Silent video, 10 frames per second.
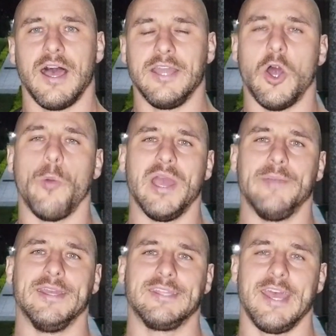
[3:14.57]
I now
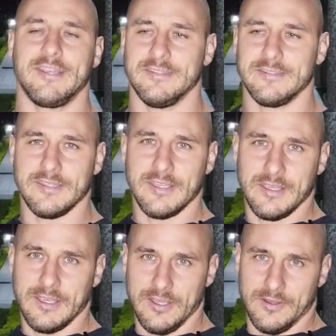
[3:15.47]
pay my taxes
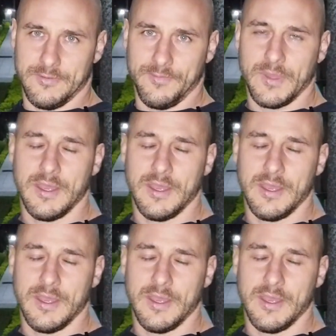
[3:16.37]
here.